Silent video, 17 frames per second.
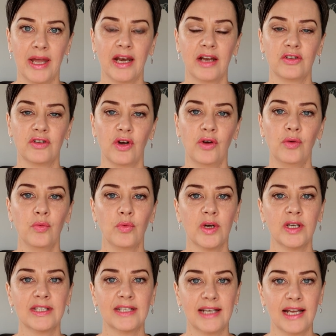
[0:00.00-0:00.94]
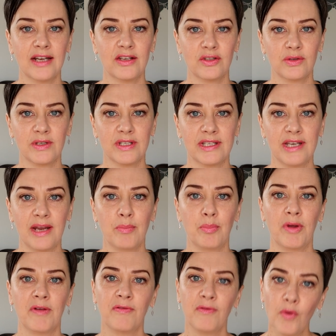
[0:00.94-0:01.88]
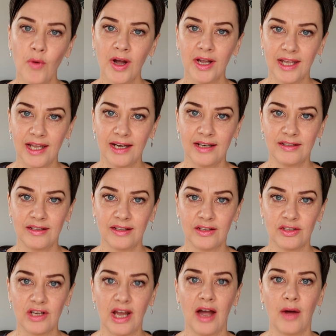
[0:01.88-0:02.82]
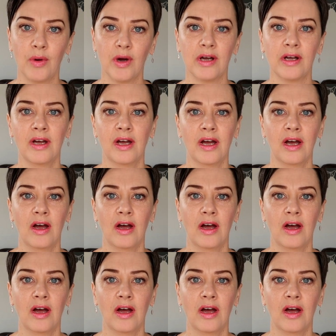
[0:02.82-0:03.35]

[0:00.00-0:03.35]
and I don't want an extra step before I get into the shower